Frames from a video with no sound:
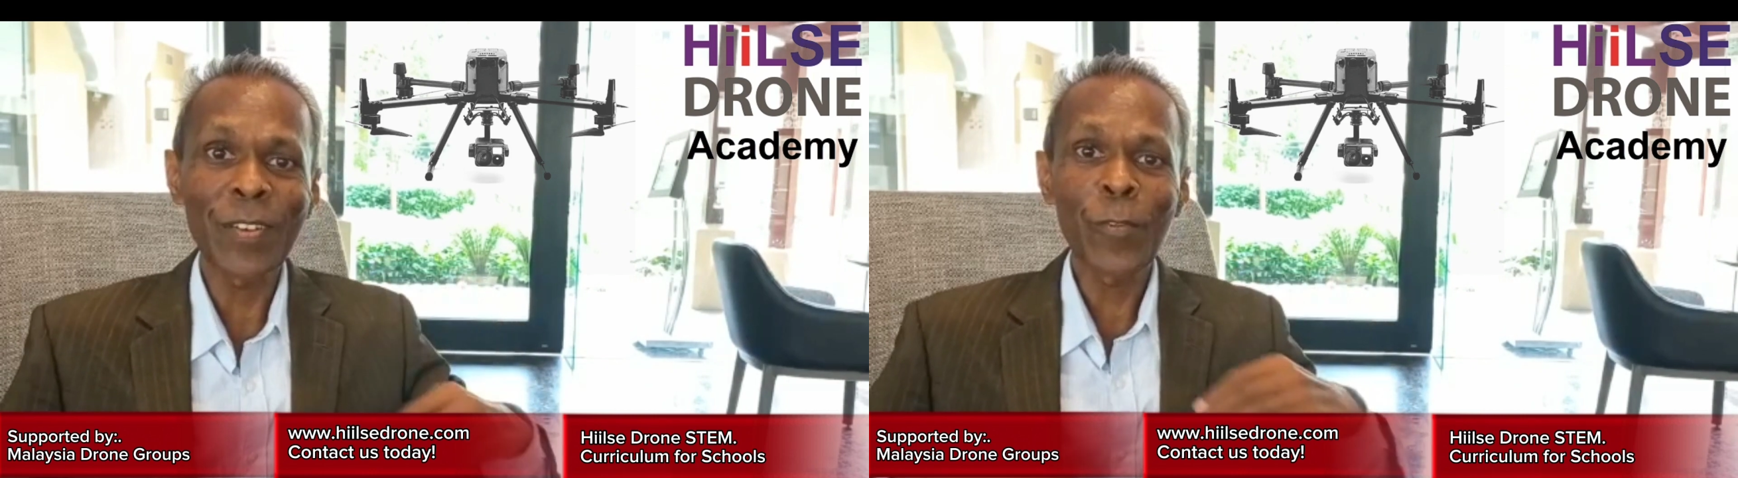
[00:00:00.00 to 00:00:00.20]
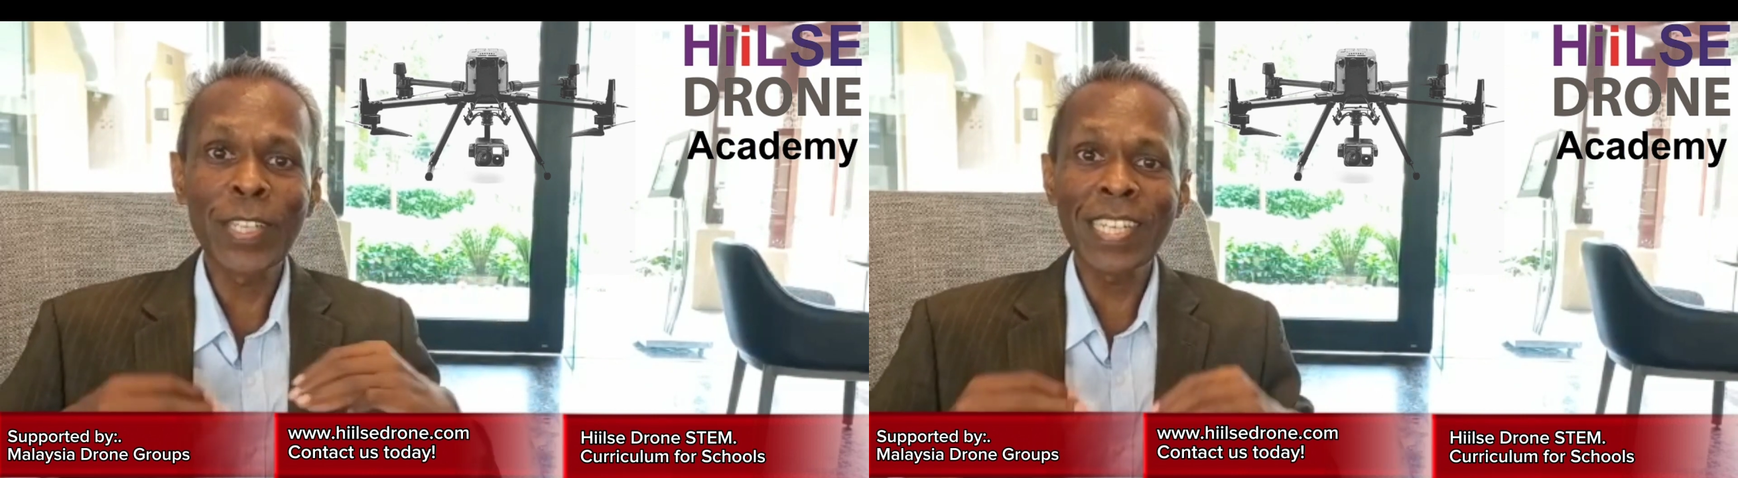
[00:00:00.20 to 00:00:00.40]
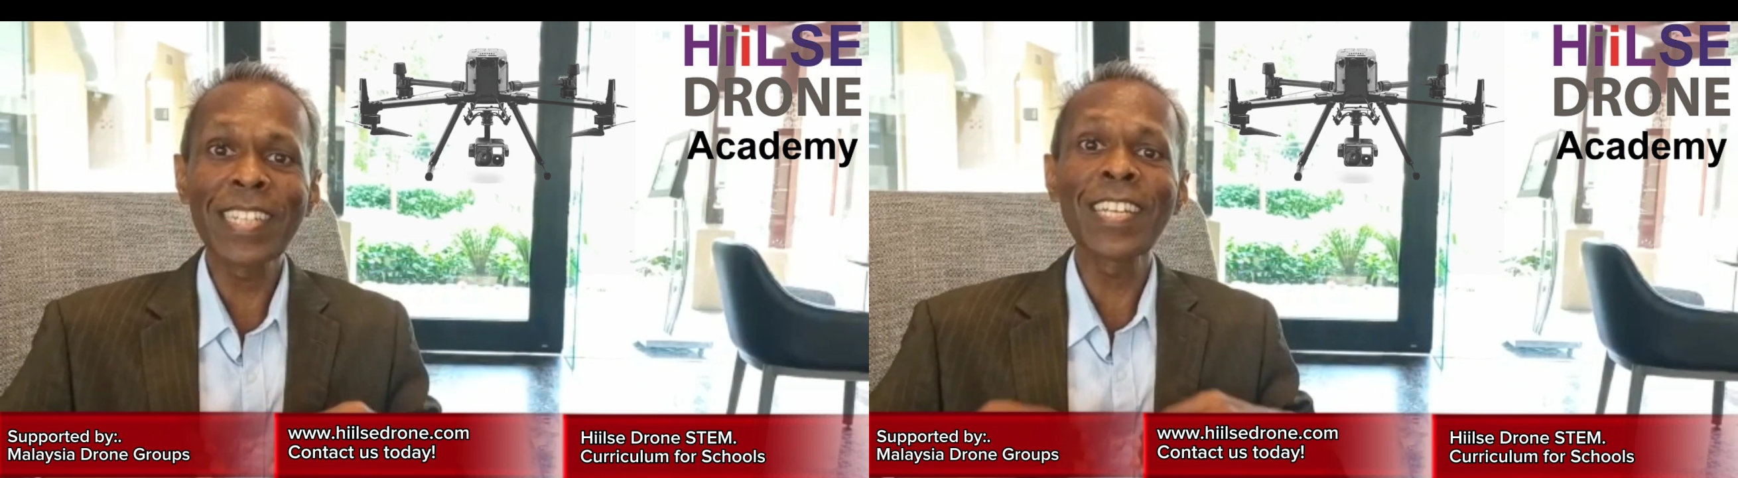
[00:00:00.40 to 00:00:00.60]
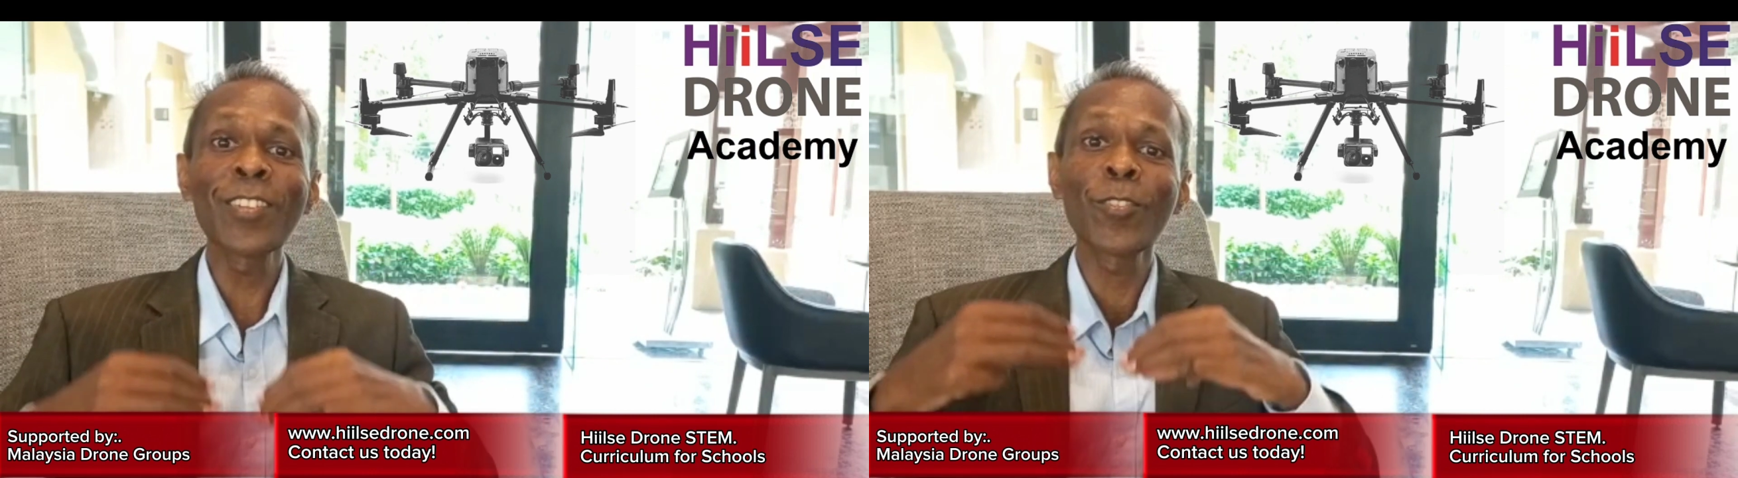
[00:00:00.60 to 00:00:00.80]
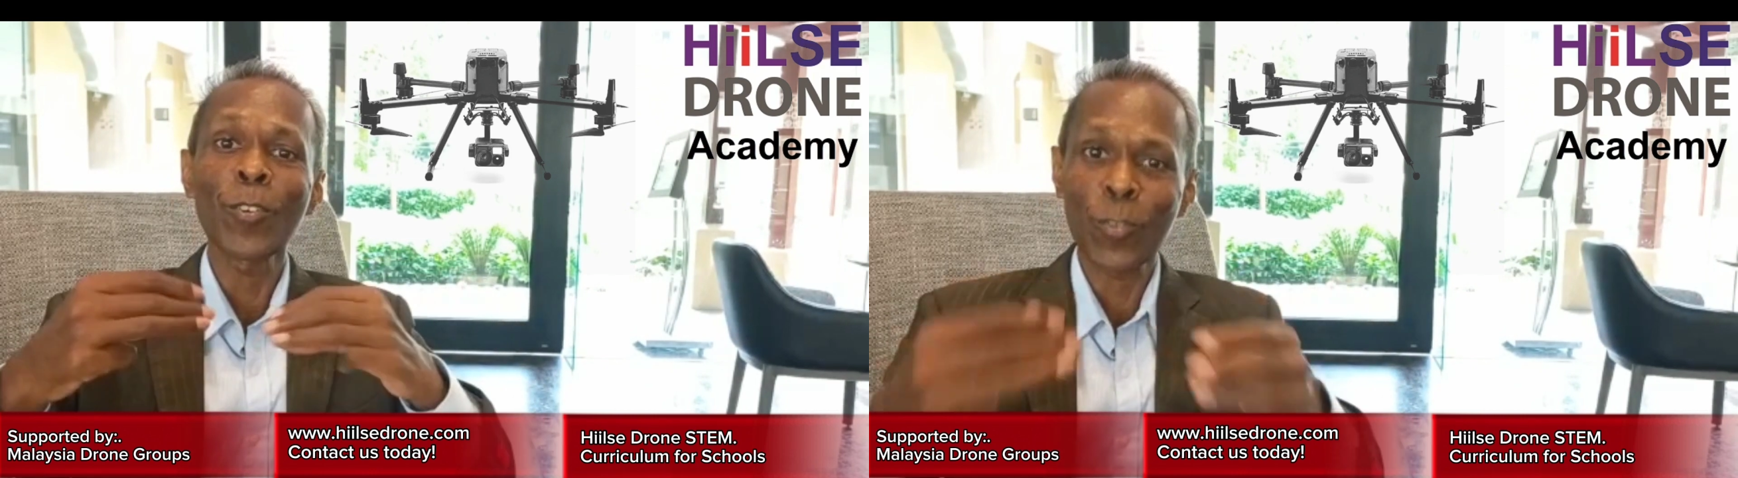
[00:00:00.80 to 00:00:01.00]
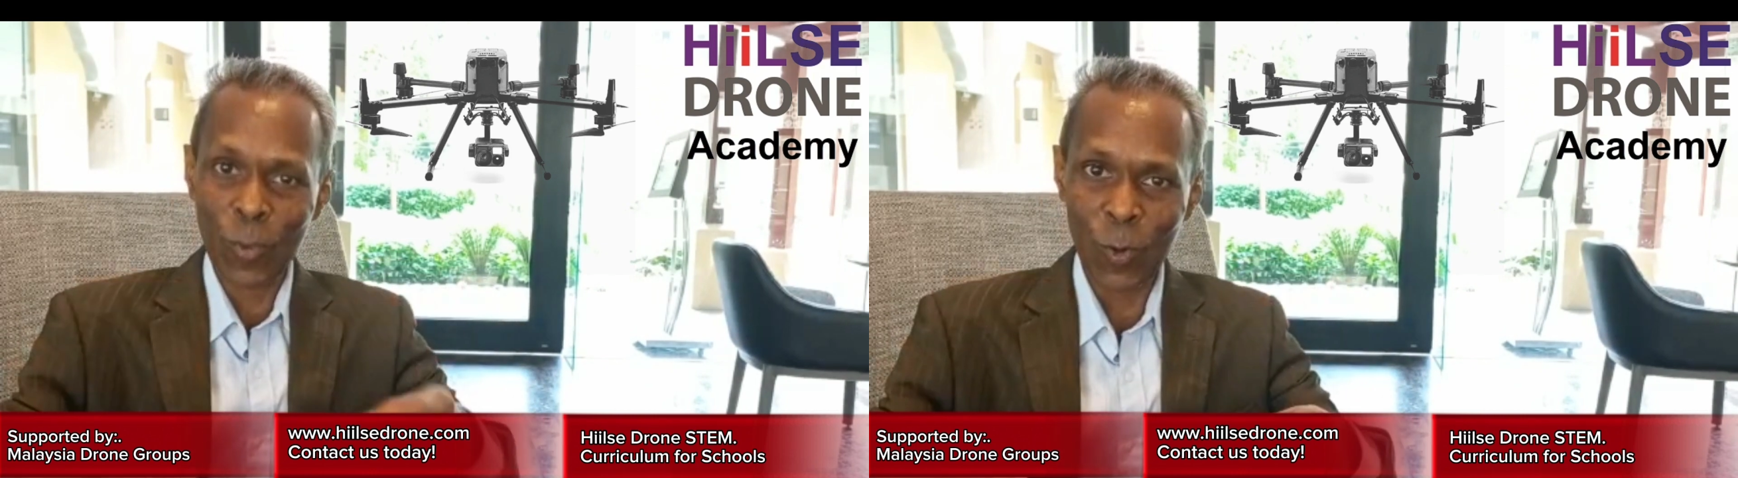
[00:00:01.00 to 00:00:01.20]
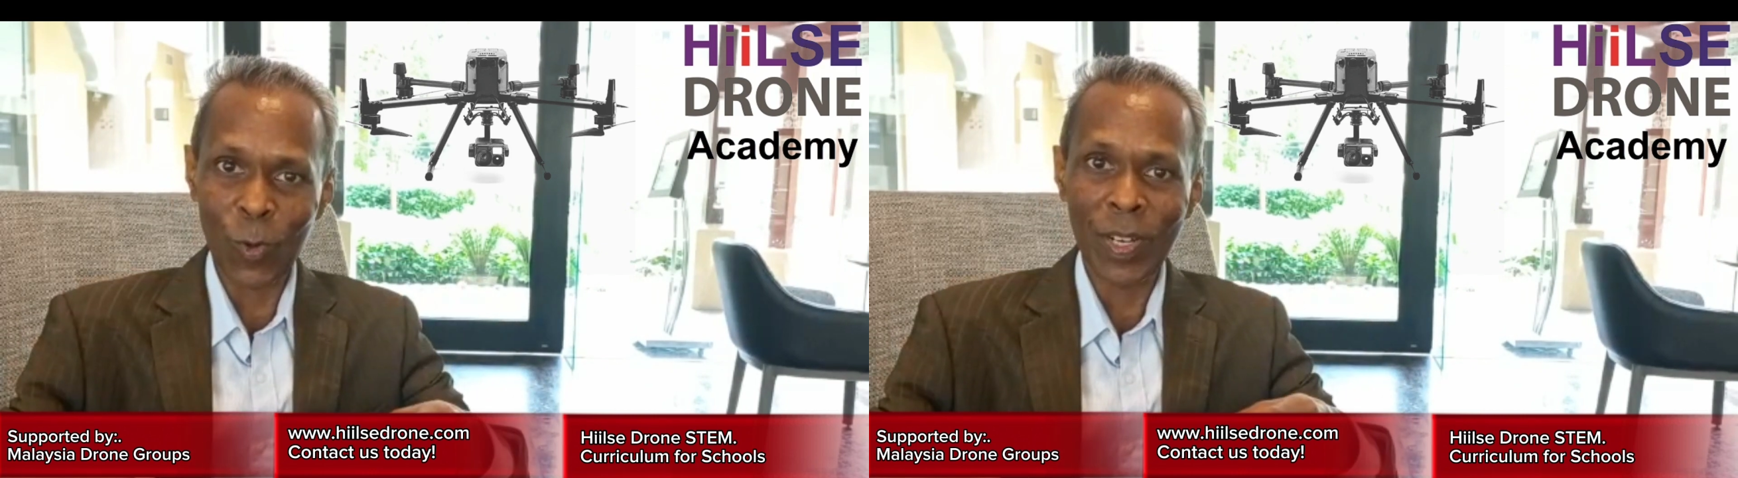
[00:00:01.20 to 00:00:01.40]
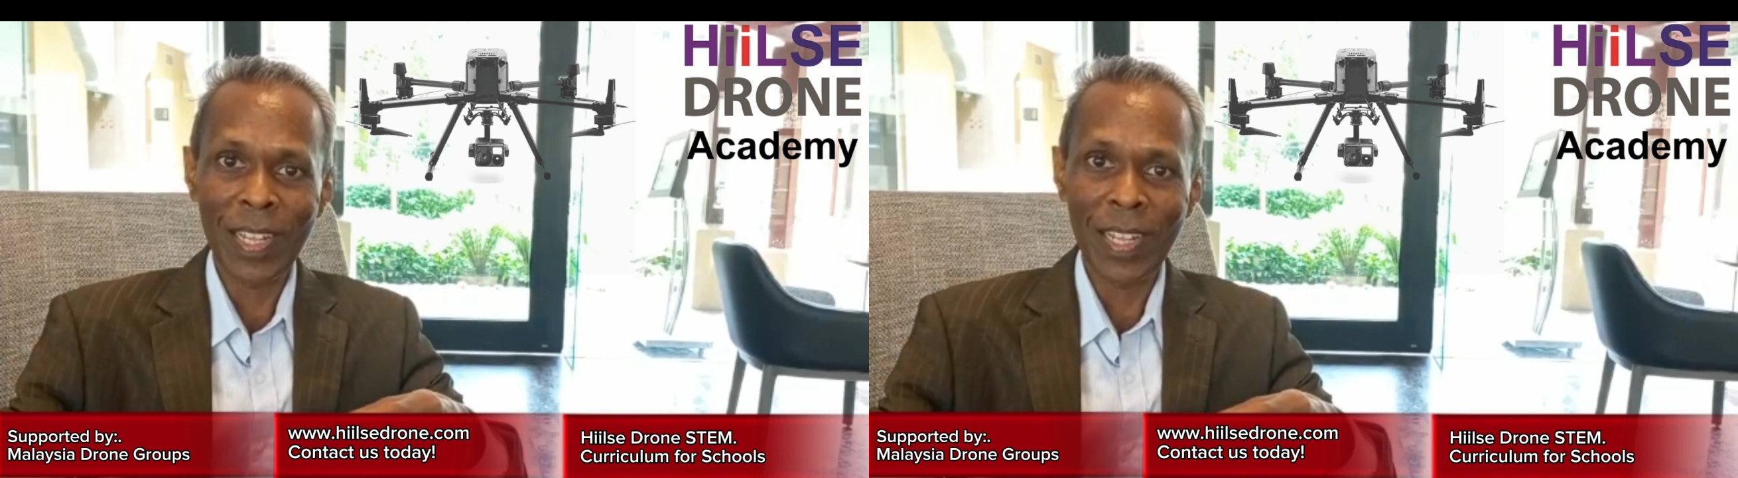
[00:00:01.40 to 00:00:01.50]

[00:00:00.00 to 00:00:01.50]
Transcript: visiting to your school.